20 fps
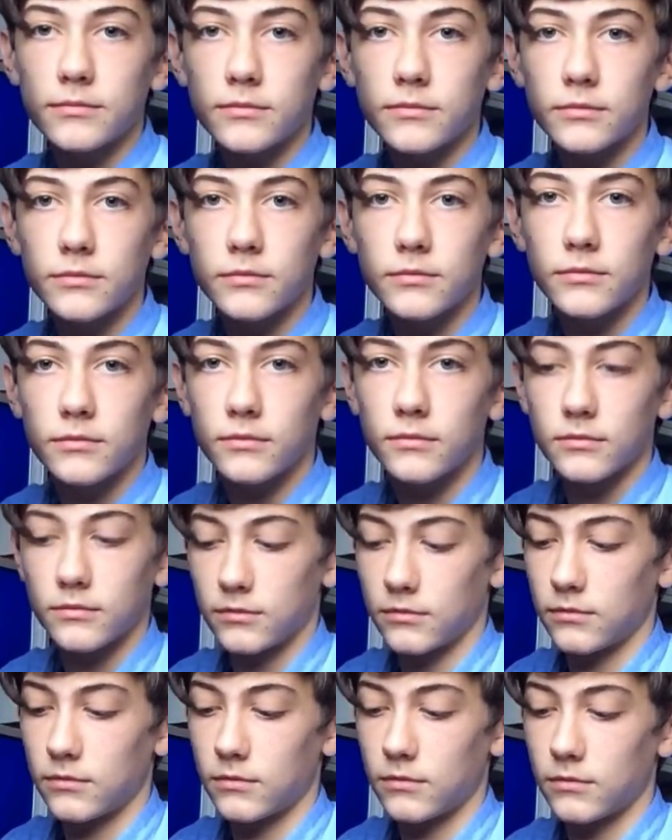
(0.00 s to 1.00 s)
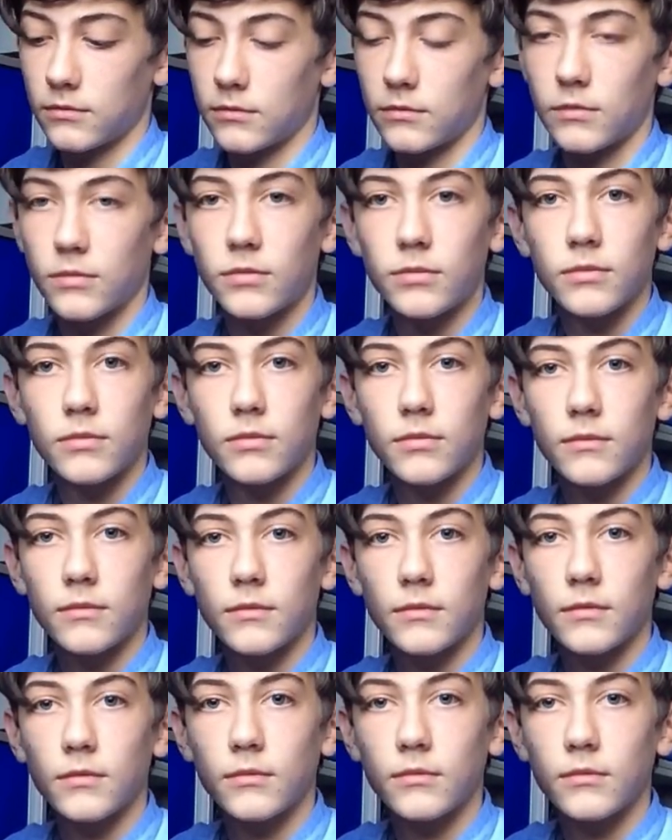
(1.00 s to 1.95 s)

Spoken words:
Nobody speaks.